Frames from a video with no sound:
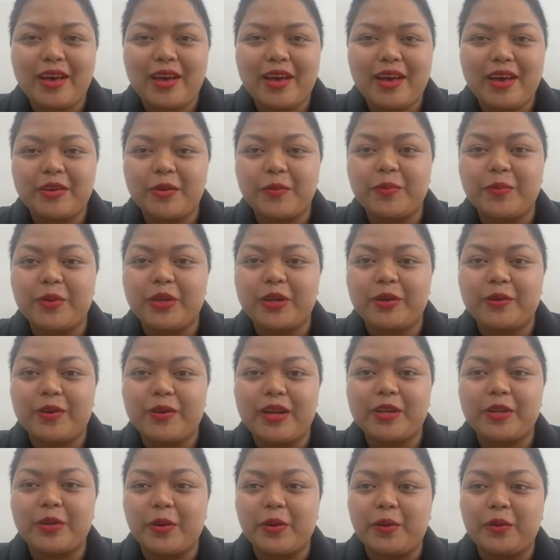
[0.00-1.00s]
We also have
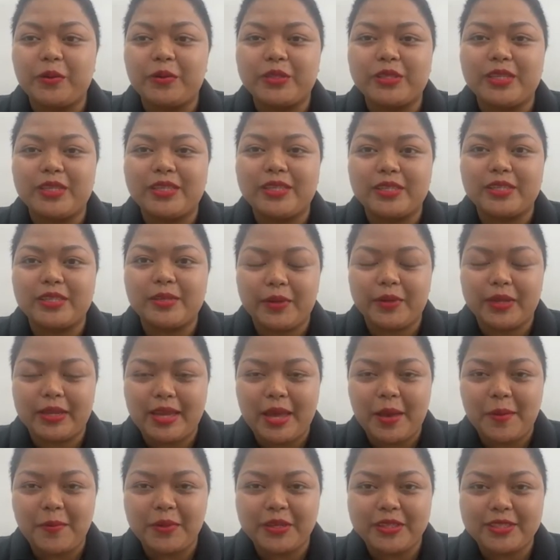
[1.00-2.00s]
a computer rent to own
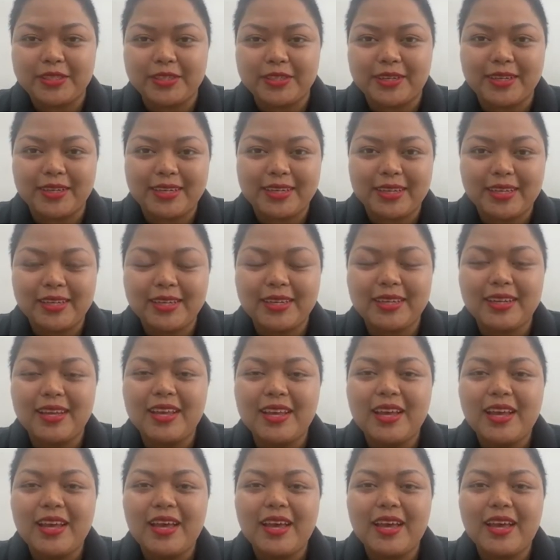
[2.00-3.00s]
since the pandemic
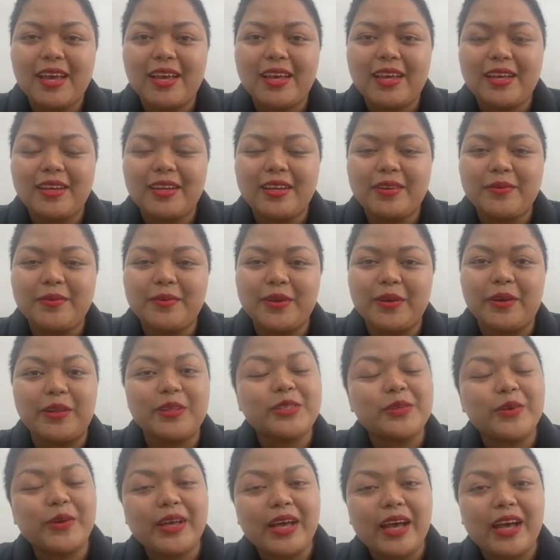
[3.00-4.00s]
started.
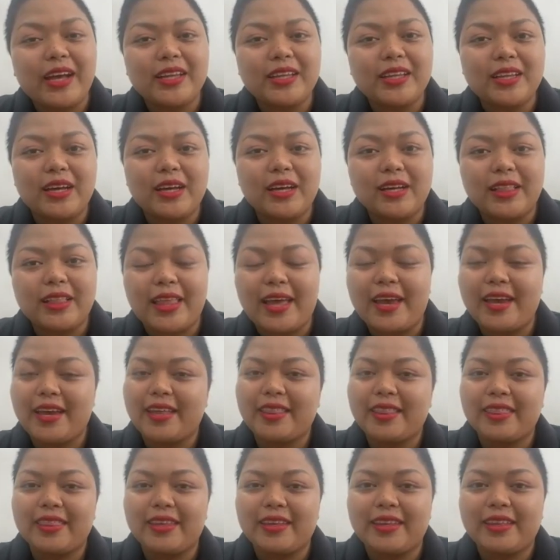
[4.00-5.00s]
And we also got
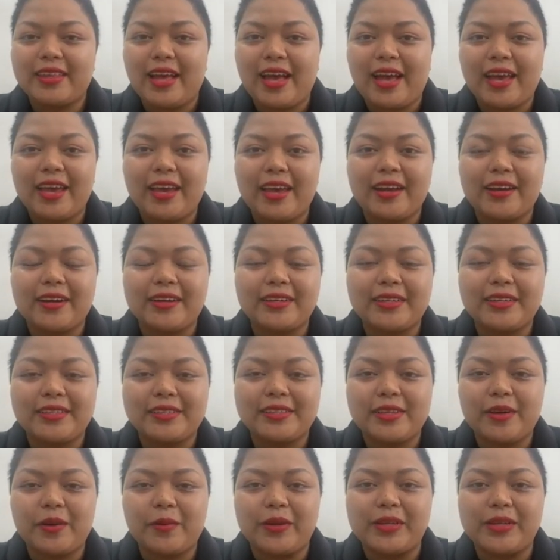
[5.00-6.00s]
a client that
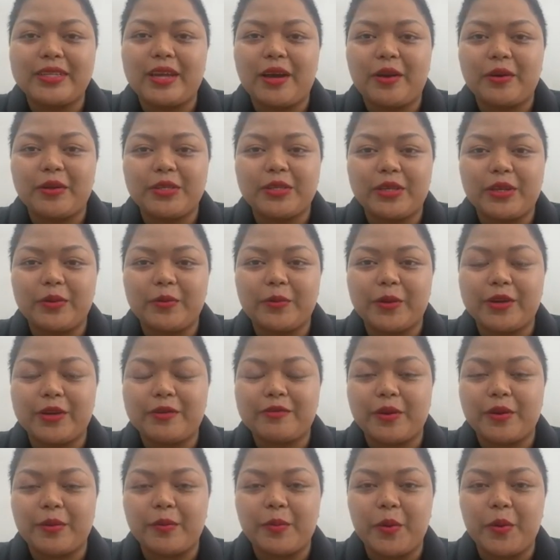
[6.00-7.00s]
hires 1,000
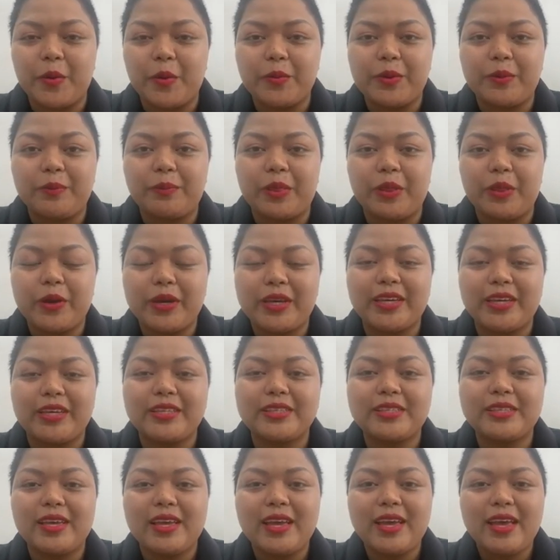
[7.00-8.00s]
work from home
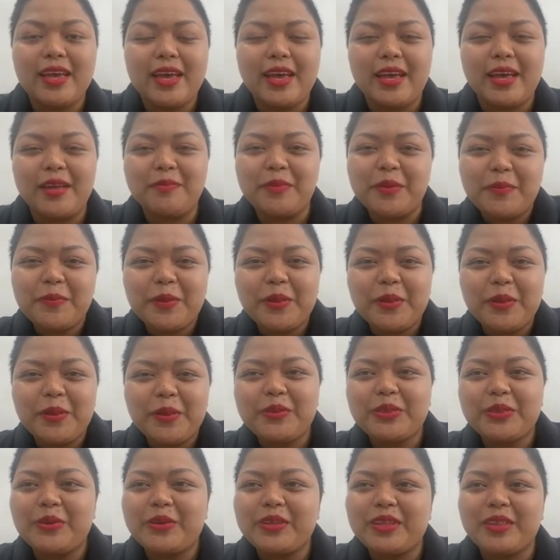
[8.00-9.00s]
employees. And people
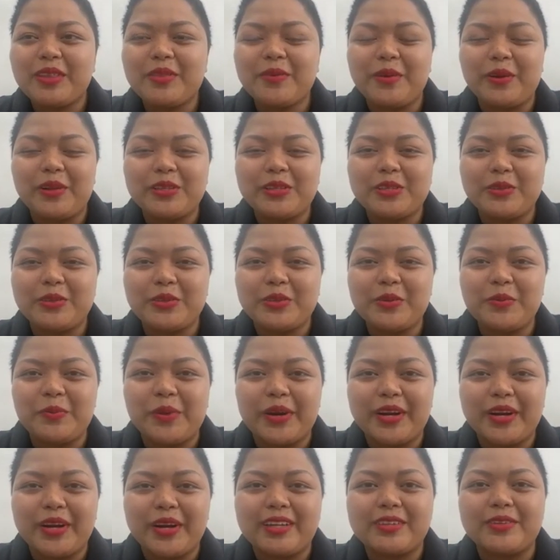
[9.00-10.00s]
don't know that we also do
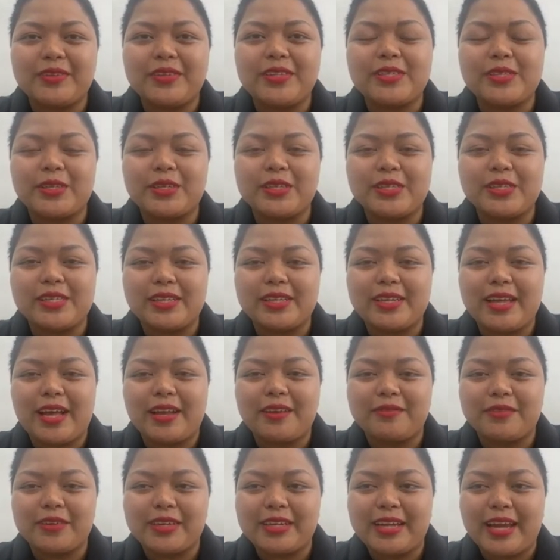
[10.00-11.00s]
market research and
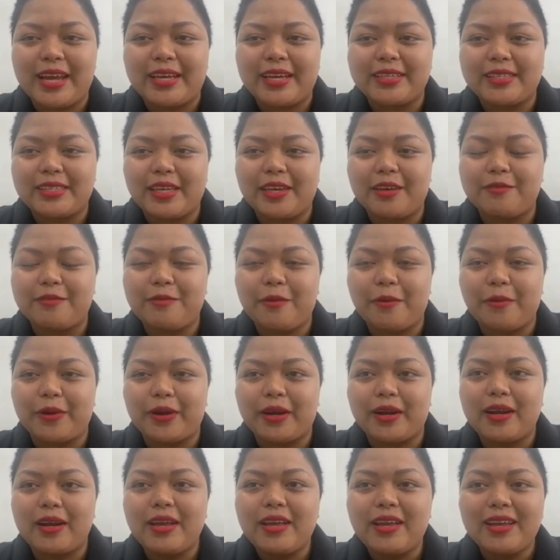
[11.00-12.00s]
advertising
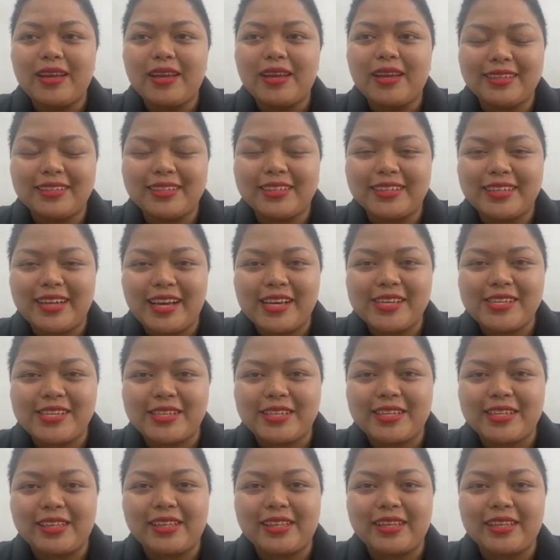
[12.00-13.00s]
for
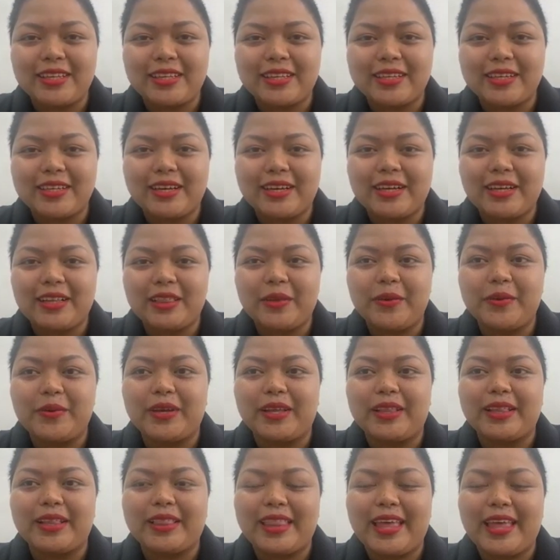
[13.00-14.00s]
international and
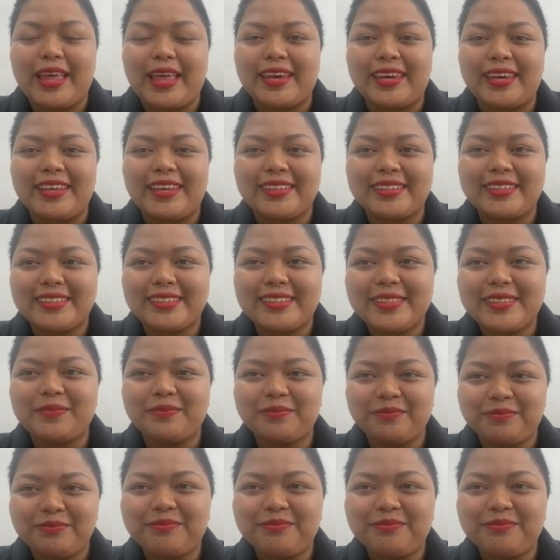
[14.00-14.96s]
local clients.